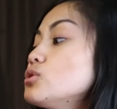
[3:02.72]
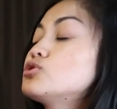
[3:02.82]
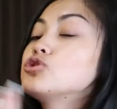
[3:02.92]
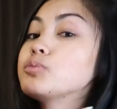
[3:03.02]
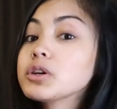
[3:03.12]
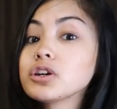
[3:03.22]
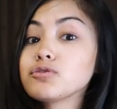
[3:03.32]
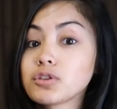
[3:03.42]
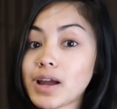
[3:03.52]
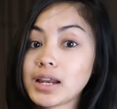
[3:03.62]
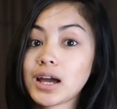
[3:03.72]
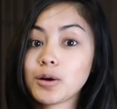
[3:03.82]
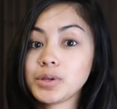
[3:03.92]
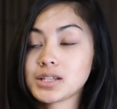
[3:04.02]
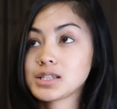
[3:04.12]
So super good for right
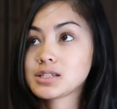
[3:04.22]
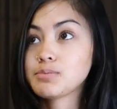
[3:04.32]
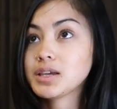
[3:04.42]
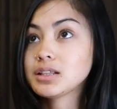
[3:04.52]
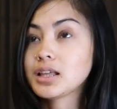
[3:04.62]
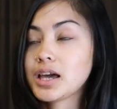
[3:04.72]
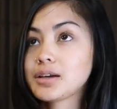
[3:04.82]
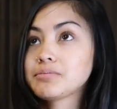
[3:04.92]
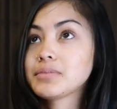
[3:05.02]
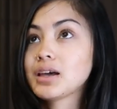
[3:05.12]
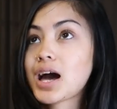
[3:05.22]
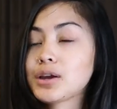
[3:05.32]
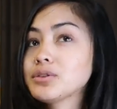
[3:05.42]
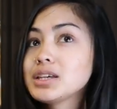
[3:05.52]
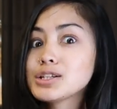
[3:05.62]
now because it's been like
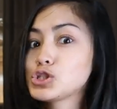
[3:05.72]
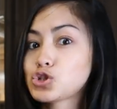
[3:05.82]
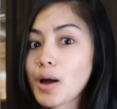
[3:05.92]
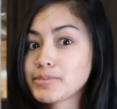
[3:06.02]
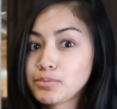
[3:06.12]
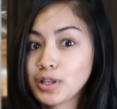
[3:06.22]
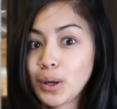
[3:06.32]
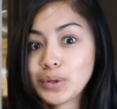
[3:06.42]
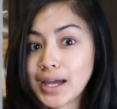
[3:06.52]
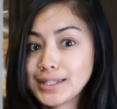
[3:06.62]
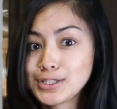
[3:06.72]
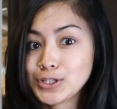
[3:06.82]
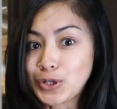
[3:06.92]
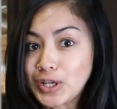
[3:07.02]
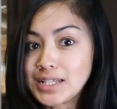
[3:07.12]
I don't think it's dropped below 90
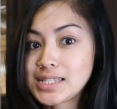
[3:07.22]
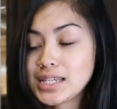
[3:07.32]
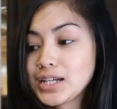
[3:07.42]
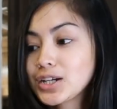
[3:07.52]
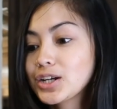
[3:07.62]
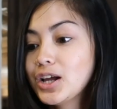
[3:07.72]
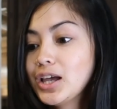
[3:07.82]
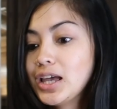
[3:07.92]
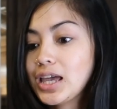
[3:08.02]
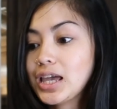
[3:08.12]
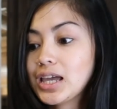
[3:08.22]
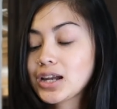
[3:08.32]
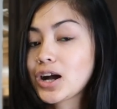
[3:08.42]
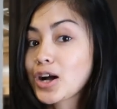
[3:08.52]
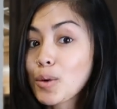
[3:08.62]
degrees here
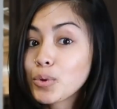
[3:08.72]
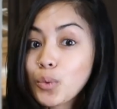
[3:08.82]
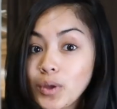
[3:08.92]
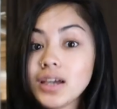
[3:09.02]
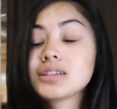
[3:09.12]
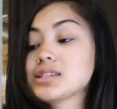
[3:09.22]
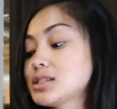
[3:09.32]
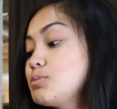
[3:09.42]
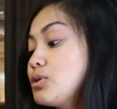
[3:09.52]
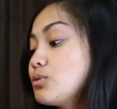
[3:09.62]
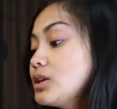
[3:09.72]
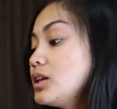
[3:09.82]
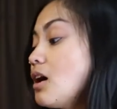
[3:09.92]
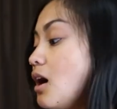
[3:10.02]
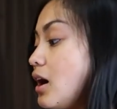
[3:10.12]
in a couple weeks. It's been
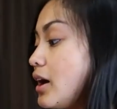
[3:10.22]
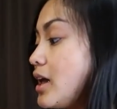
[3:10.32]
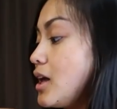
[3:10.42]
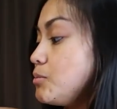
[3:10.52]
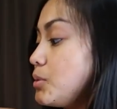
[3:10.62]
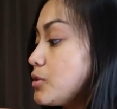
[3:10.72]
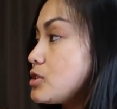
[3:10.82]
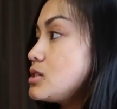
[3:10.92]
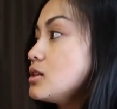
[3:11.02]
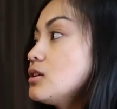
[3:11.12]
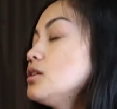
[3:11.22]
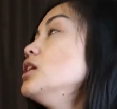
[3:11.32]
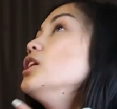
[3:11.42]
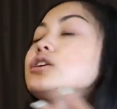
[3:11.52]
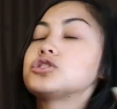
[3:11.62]
really hot and people are still
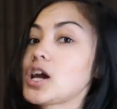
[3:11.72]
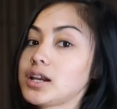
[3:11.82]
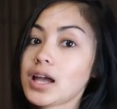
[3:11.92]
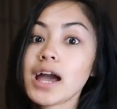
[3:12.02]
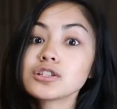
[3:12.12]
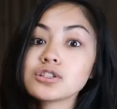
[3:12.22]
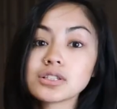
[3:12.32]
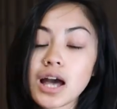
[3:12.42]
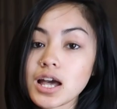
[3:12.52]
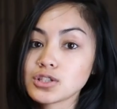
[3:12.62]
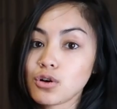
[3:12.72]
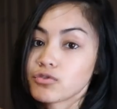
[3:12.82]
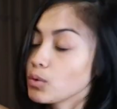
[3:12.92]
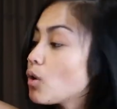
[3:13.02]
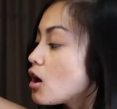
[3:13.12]
trying to exercise, go
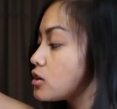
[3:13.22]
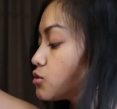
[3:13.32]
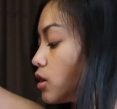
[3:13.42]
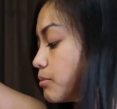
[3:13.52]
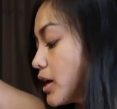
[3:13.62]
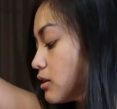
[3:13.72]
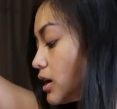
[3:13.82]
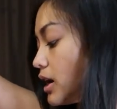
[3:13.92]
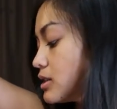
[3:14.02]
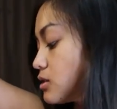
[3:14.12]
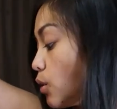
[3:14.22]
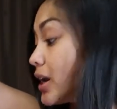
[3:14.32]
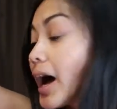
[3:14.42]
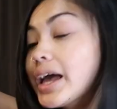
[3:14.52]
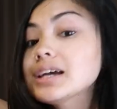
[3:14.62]
for walks, go on bike rides, go
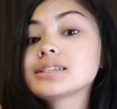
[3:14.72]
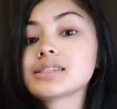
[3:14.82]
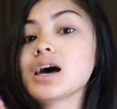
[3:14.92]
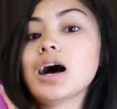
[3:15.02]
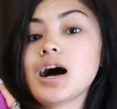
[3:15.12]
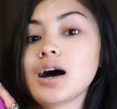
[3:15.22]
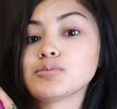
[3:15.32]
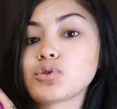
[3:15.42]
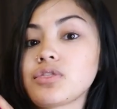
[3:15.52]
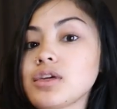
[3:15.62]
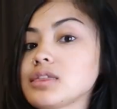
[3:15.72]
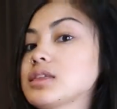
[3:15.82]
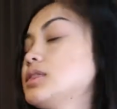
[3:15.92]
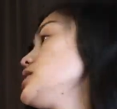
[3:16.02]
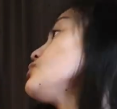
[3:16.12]
on hikes. Um, so I think
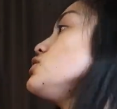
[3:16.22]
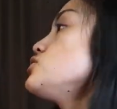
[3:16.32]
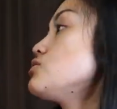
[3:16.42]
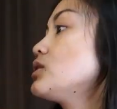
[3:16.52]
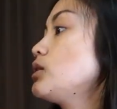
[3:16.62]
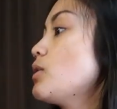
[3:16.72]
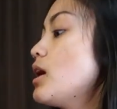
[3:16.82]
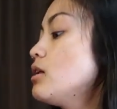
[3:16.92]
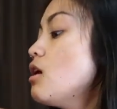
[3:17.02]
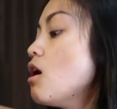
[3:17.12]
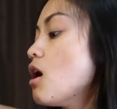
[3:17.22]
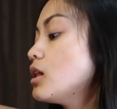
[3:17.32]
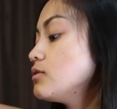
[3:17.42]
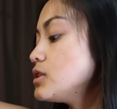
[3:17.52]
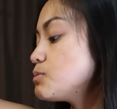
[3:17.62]
that this will do really well.
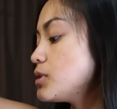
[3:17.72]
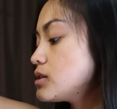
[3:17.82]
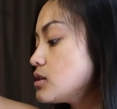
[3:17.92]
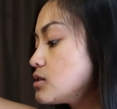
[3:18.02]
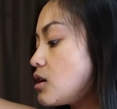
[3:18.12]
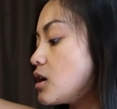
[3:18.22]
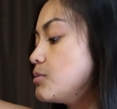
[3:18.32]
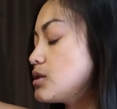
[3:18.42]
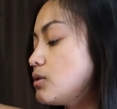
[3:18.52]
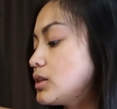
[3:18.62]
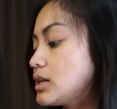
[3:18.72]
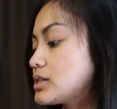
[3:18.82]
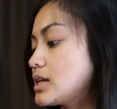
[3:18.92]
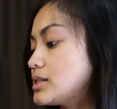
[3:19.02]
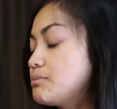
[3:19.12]
All of these pieces are between like
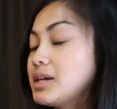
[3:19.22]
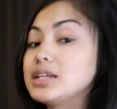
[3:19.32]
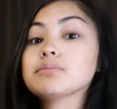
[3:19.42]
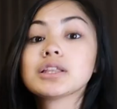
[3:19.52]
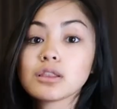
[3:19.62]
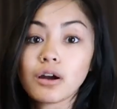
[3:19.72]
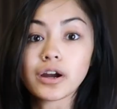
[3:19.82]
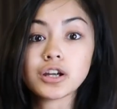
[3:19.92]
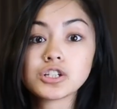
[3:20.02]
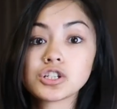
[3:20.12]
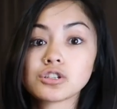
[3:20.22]
a size medium and large.